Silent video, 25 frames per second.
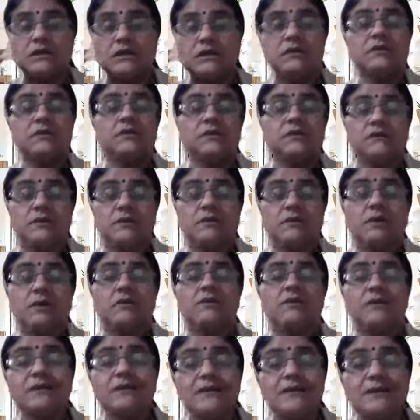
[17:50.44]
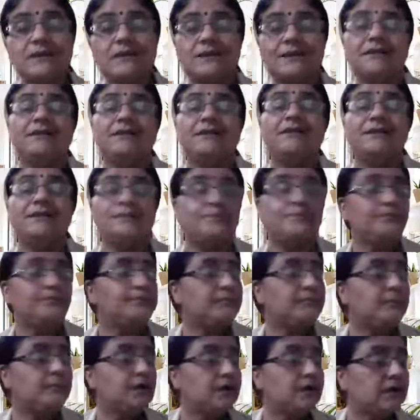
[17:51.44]
this is about the lymph,
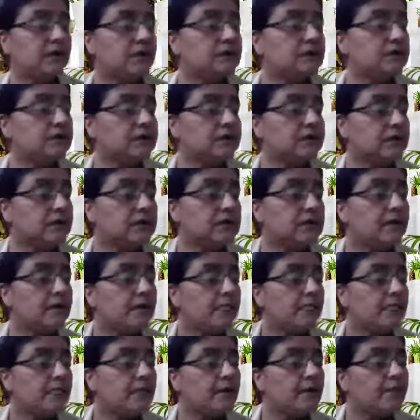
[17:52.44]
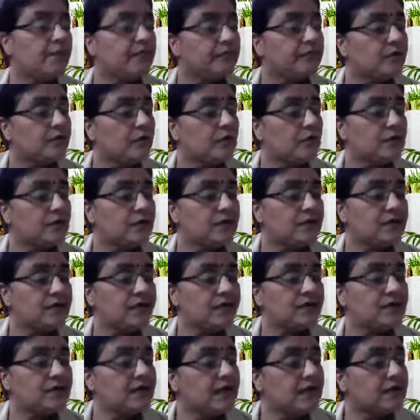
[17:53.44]
isn't it? Only
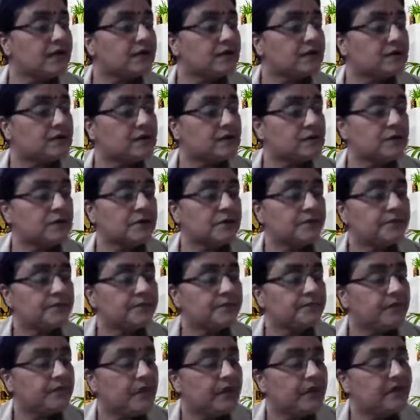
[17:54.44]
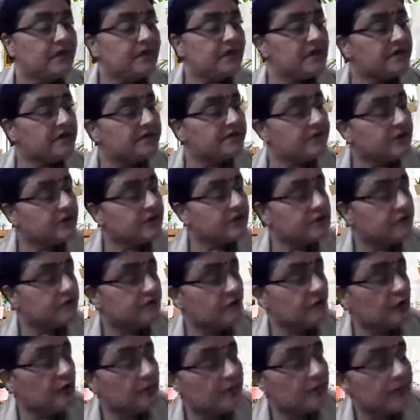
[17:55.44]
thing that it differs
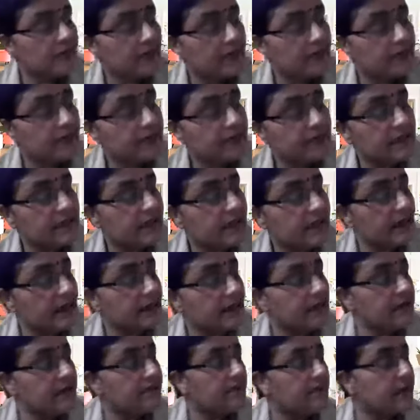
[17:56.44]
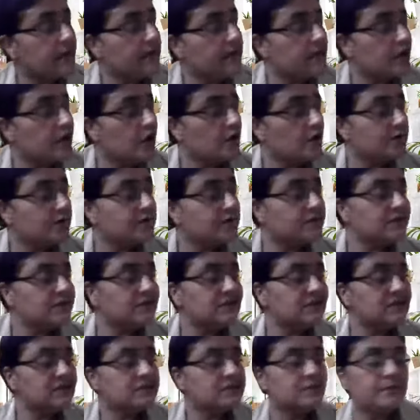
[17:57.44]
from blood in lacking blood
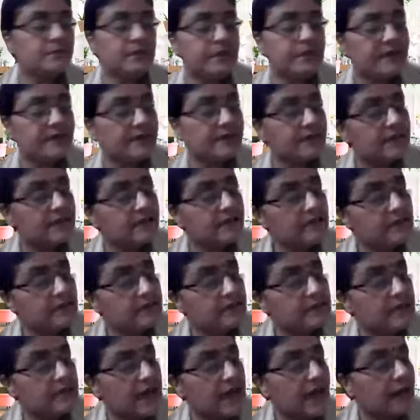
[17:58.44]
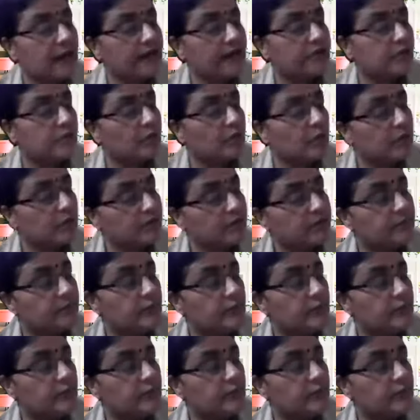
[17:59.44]
corpuscles, platelets, and body